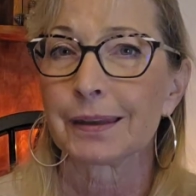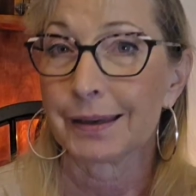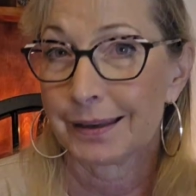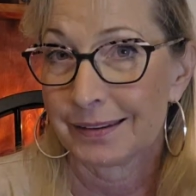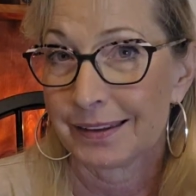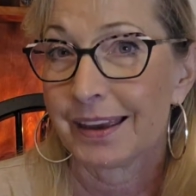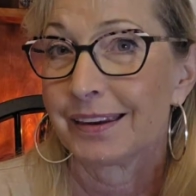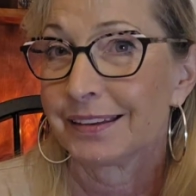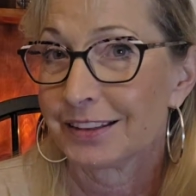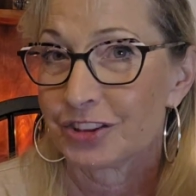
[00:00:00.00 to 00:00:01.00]
And
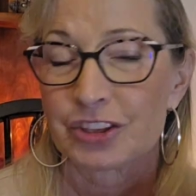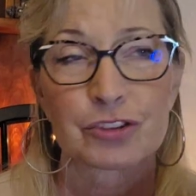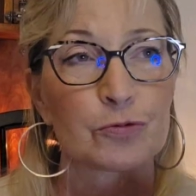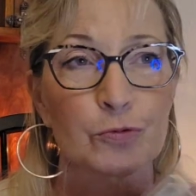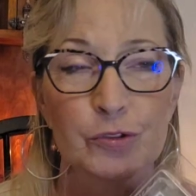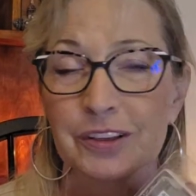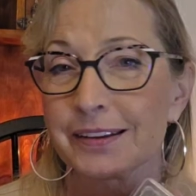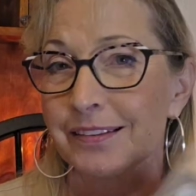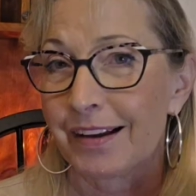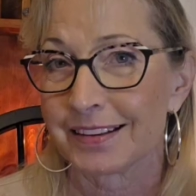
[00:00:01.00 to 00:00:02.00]
then it just
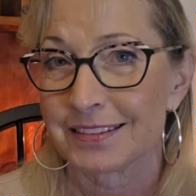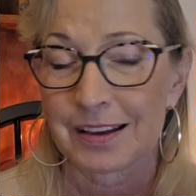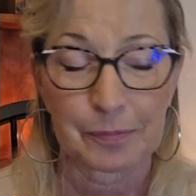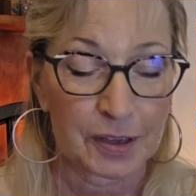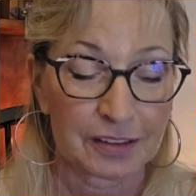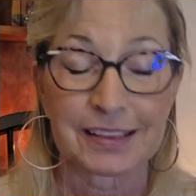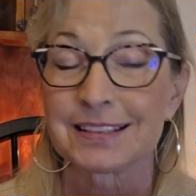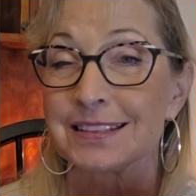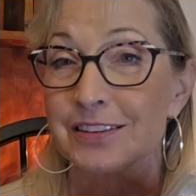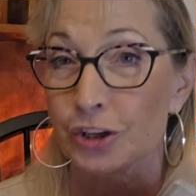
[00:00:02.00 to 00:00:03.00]
really lights up. At
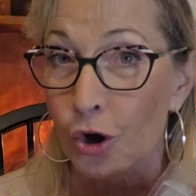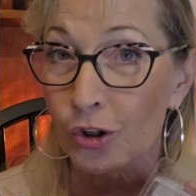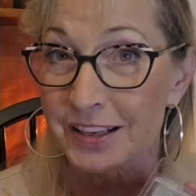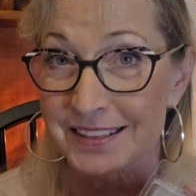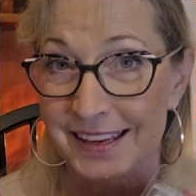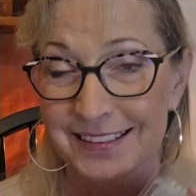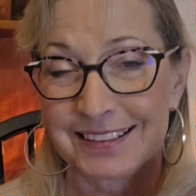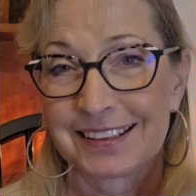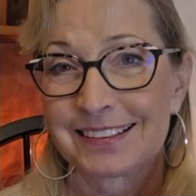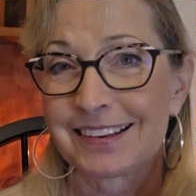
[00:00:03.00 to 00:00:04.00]
least the cola scent
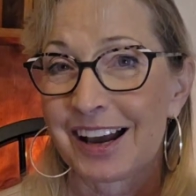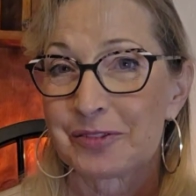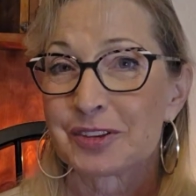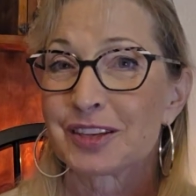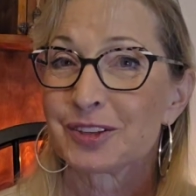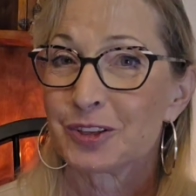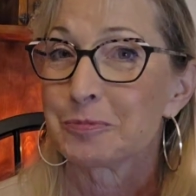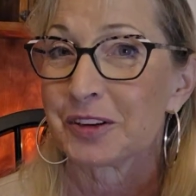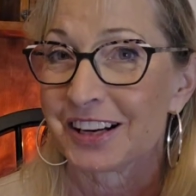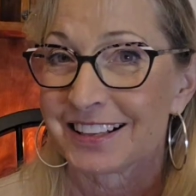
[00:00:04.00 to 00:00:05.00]
did. I was
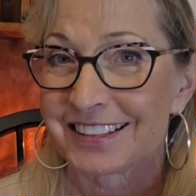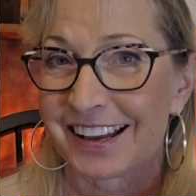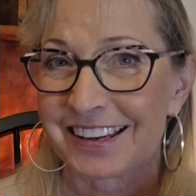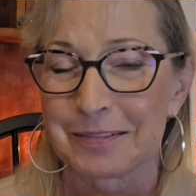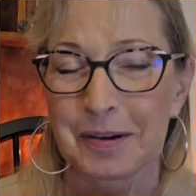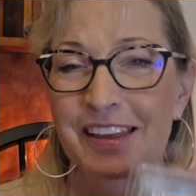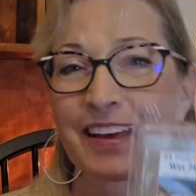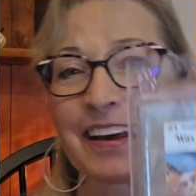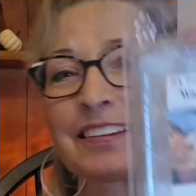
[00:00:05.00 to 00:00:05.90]
super excited by that.